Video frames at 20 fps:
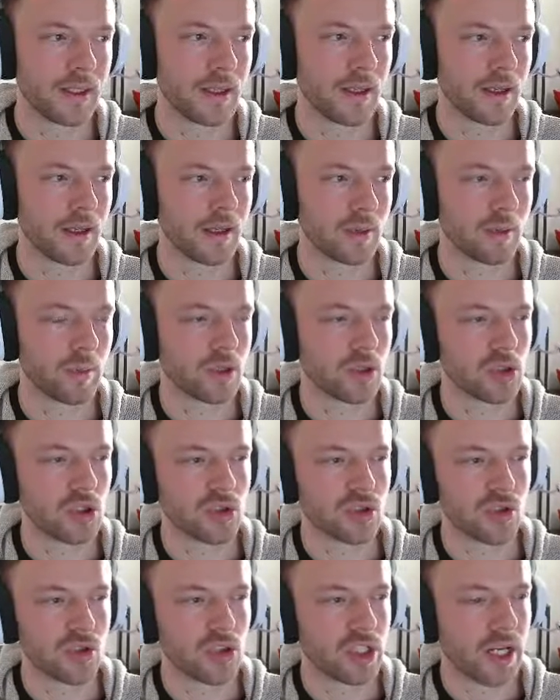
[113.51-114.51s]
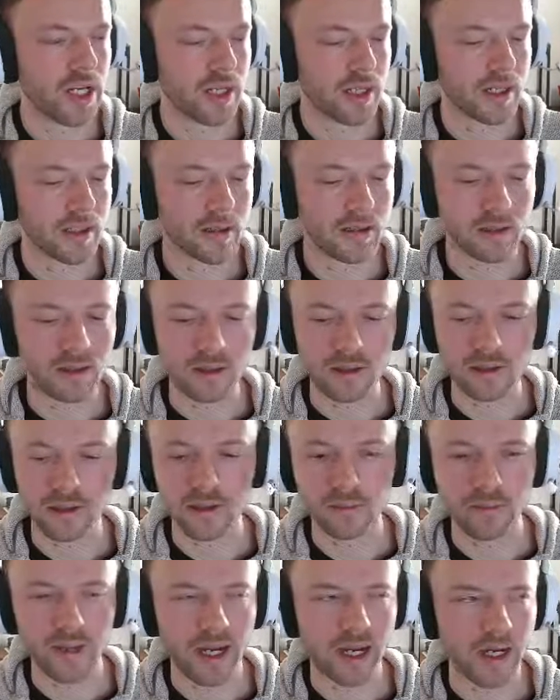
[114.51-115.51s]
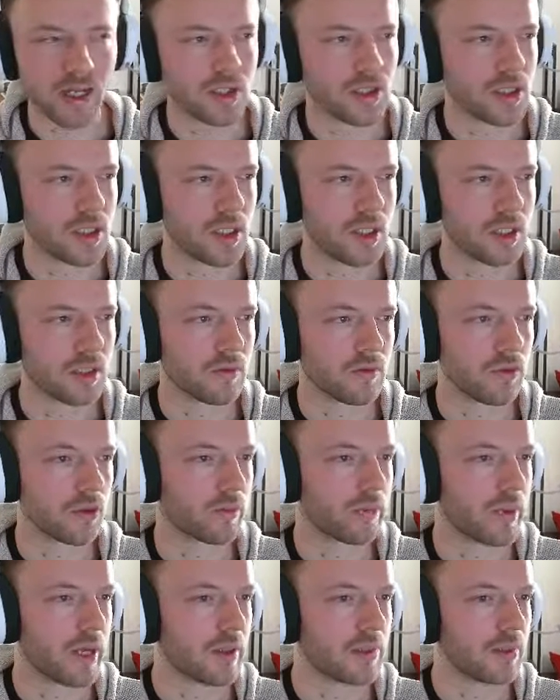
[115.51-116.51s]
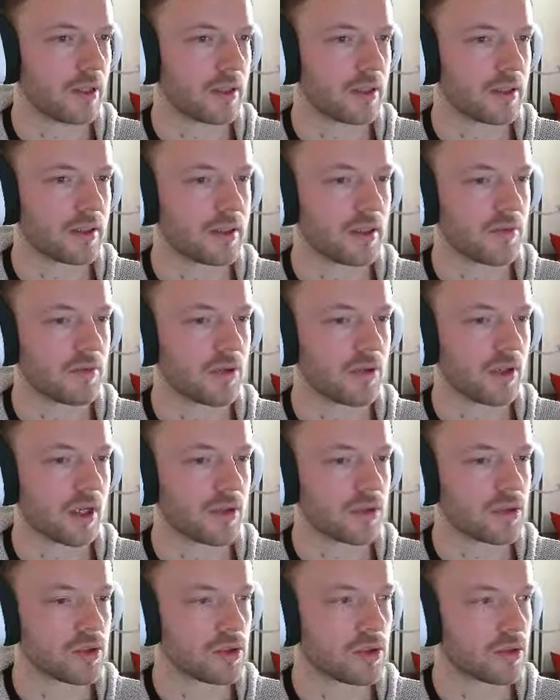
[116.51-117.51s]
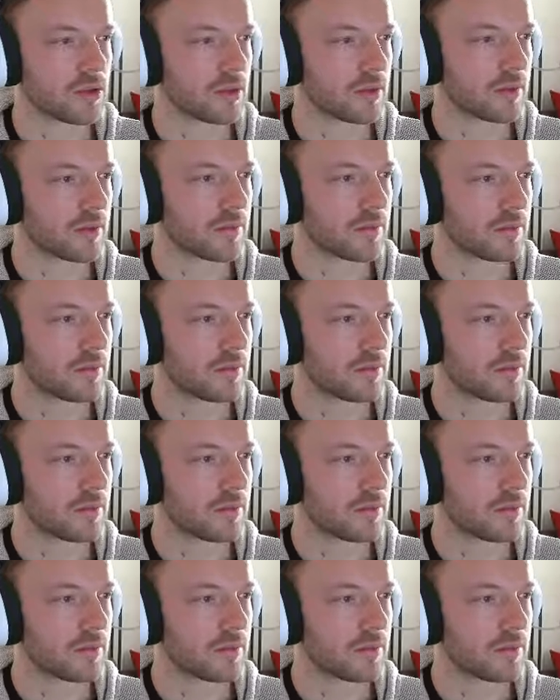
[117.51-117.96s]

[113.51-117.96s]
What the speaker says: but just check the packaging of your paper if you're unsure.